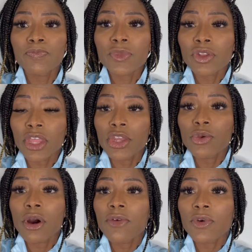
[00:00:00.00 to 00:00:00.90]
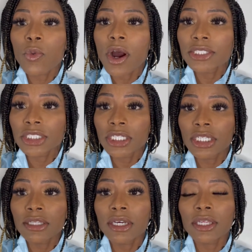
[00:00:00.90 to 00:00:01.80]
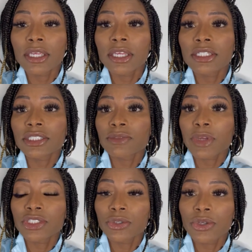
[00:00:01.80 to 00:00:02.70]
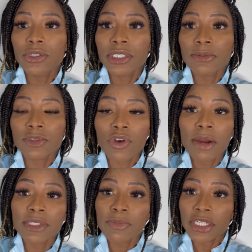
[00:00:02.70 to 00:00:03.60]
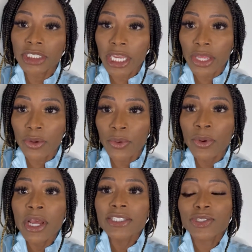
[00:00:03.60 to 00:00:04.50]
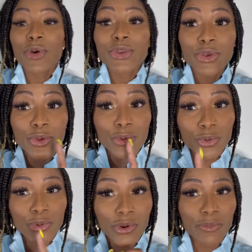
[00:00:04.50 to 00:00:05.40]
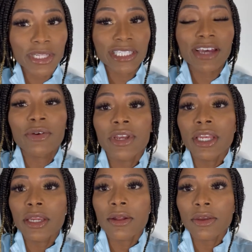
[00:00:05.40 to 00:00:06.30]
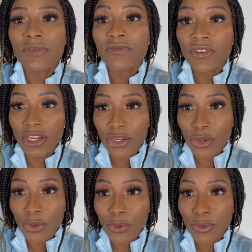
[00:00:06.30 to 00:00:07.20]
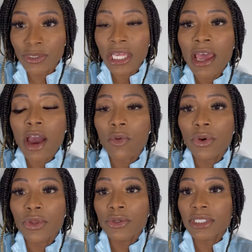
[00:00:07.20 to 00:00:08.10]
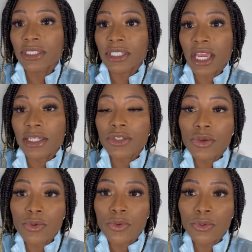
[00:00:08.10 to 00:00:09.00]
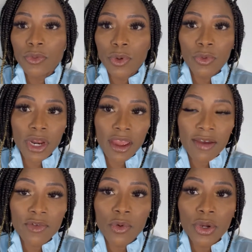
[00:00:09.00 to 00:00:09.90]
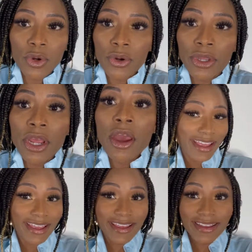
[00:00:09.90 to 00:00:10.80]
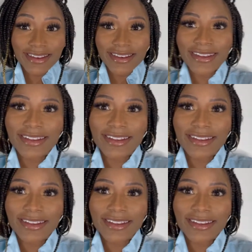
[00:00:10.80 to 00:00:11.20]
thank you all for watching. Again, just make sure you subscribe to my channel so you don't miss out on any other videos. I want you to stay tuned with what I have going on and